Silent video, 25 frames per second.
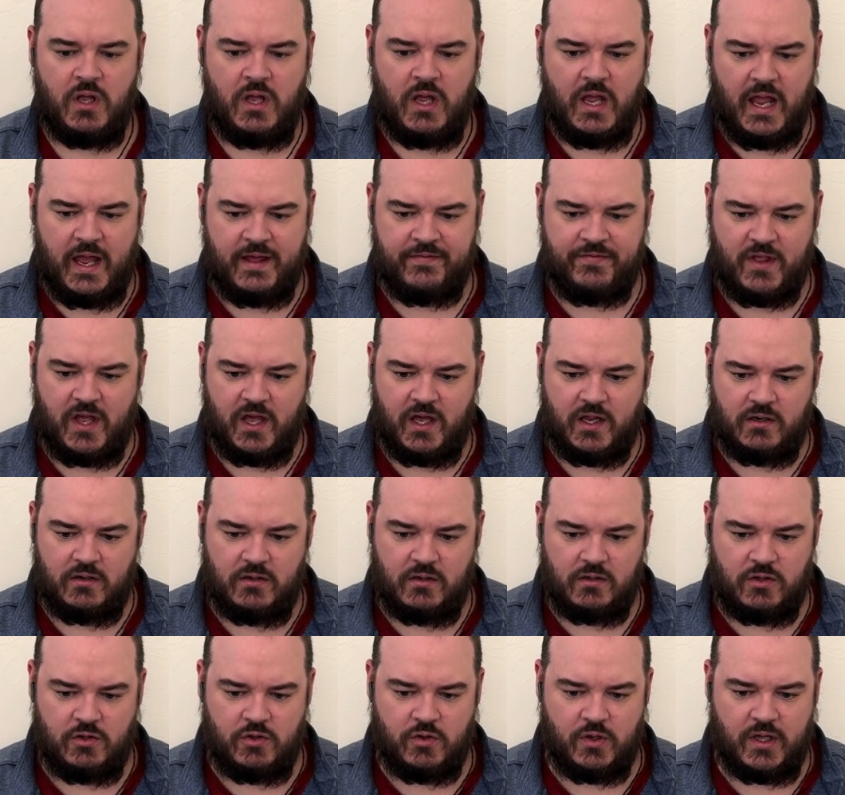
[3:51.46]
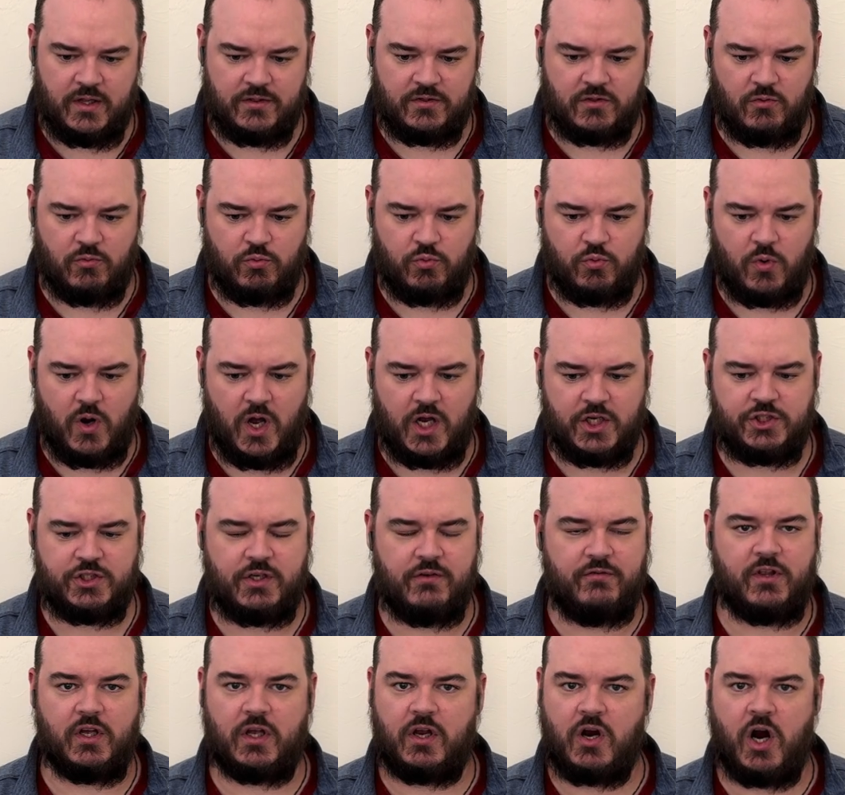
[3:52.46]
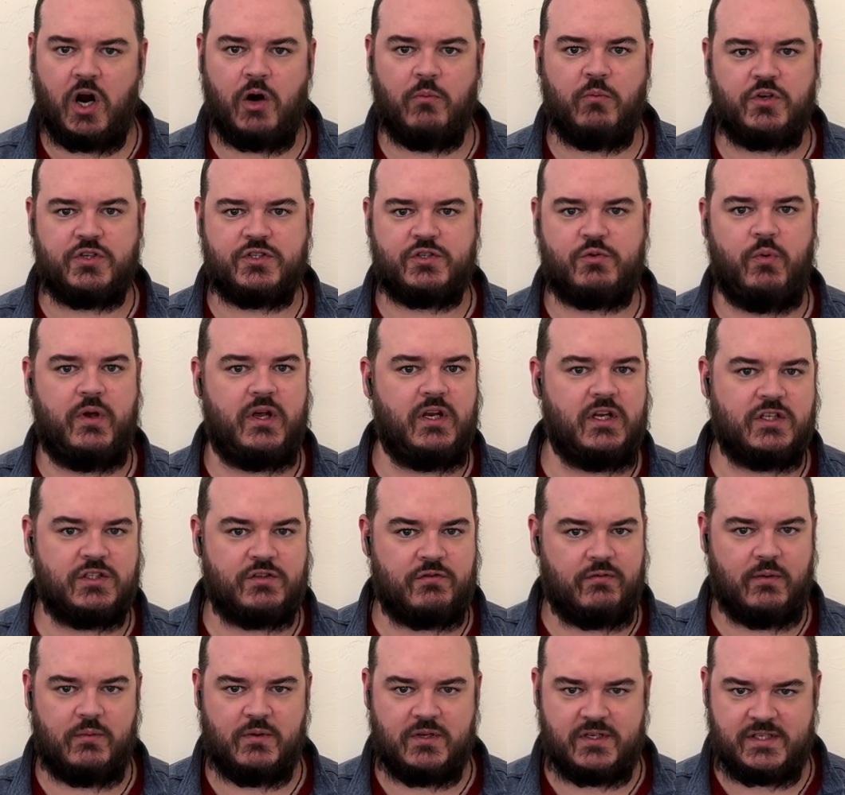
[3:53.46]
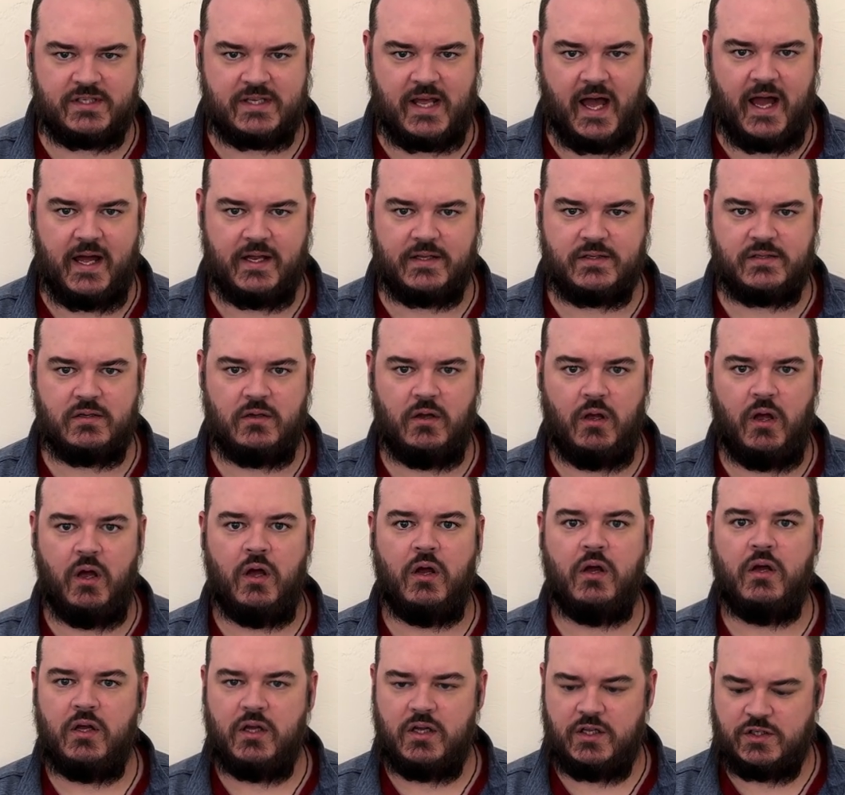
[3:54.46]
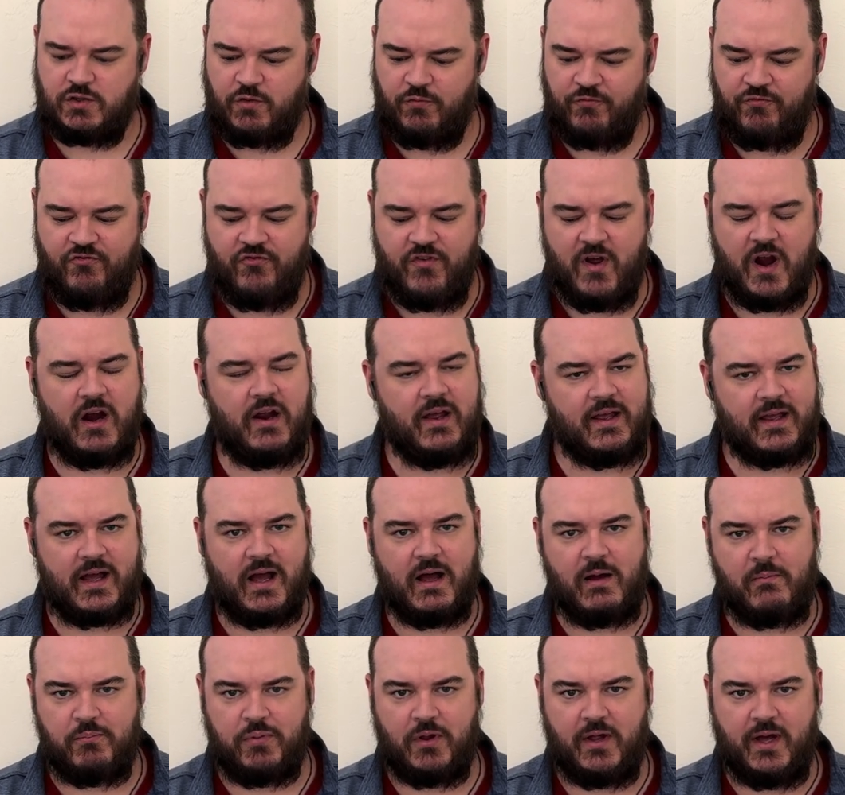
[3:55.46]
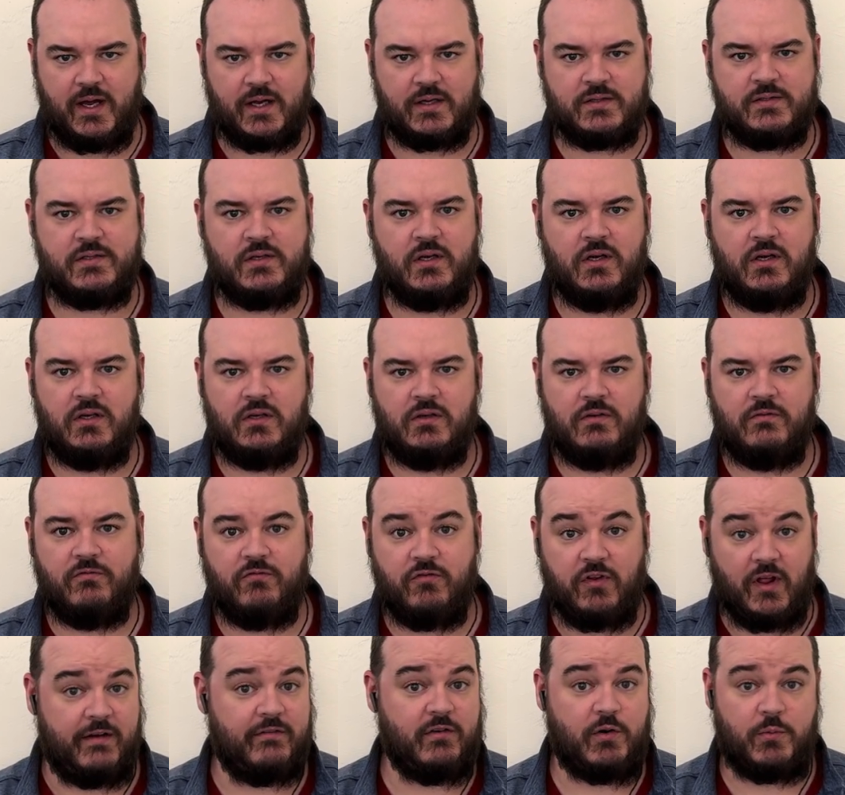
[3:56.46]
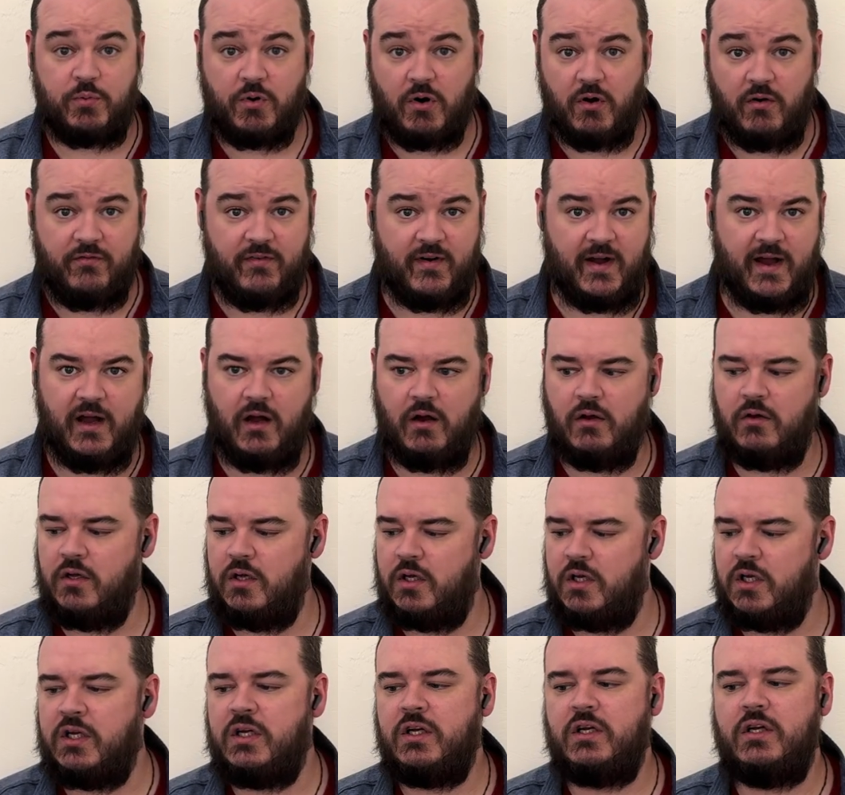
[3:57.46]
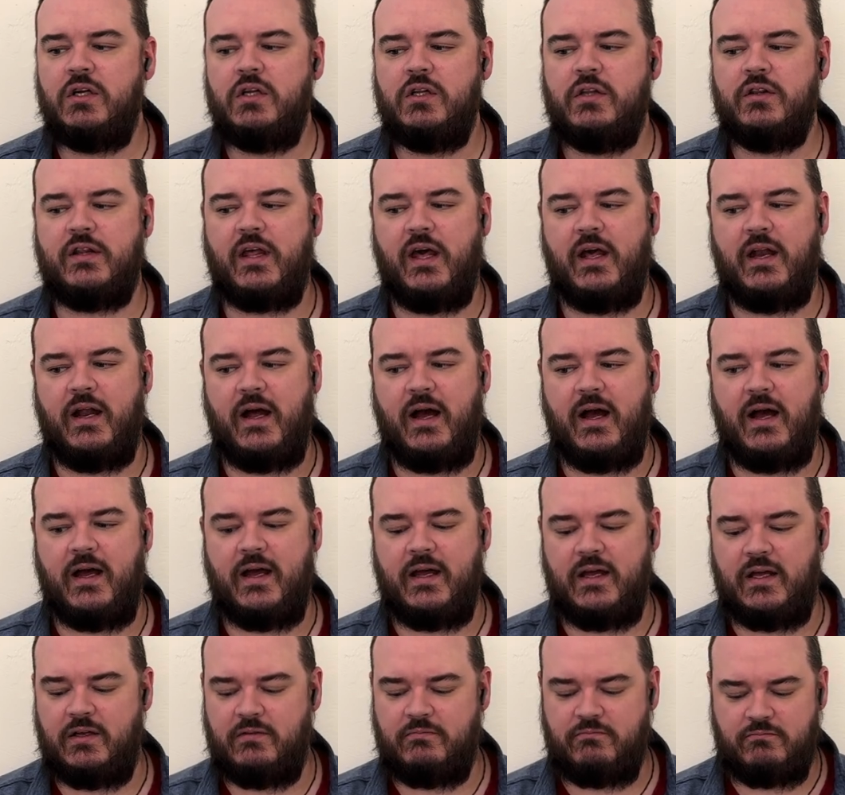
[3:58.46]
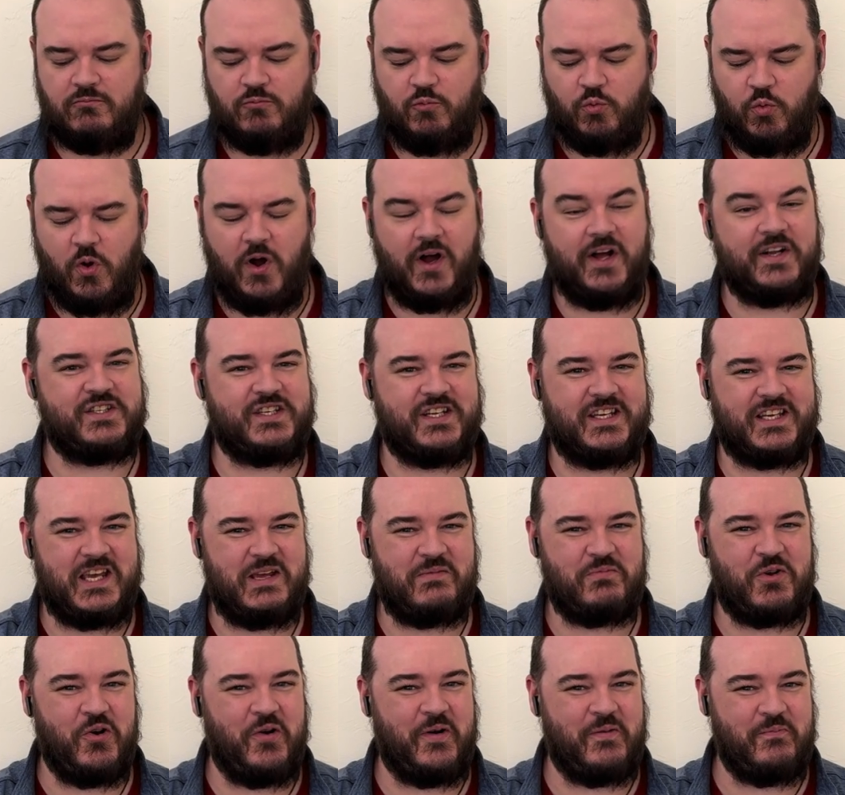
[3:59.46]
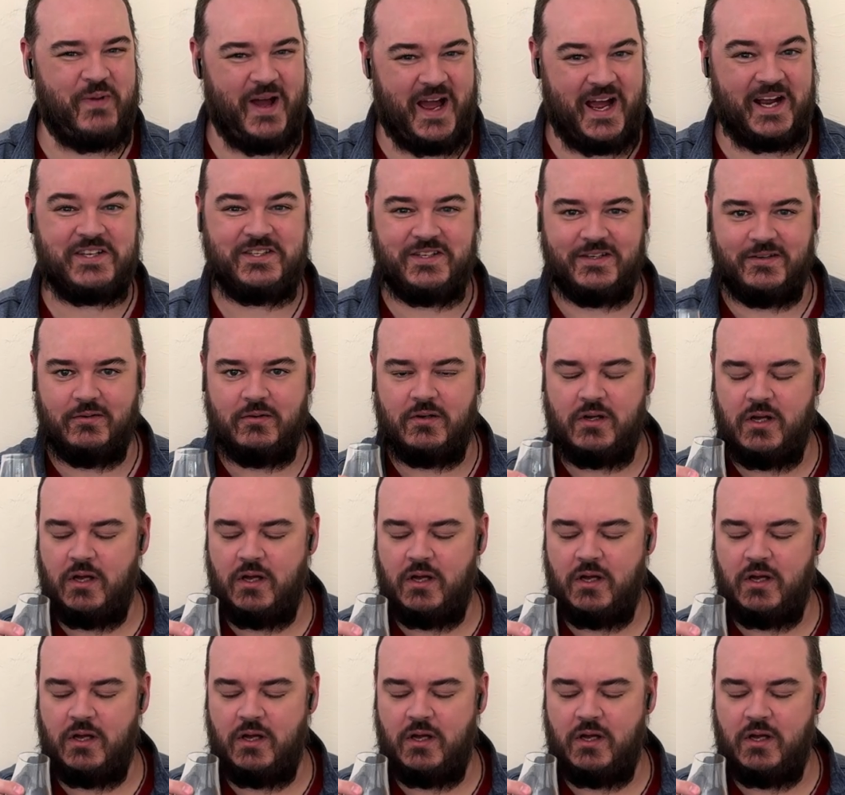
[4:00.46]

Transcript: and then you get the rush of the caramel sweetness from the sides. It's a very complex flavor profile that I want to keep going back to.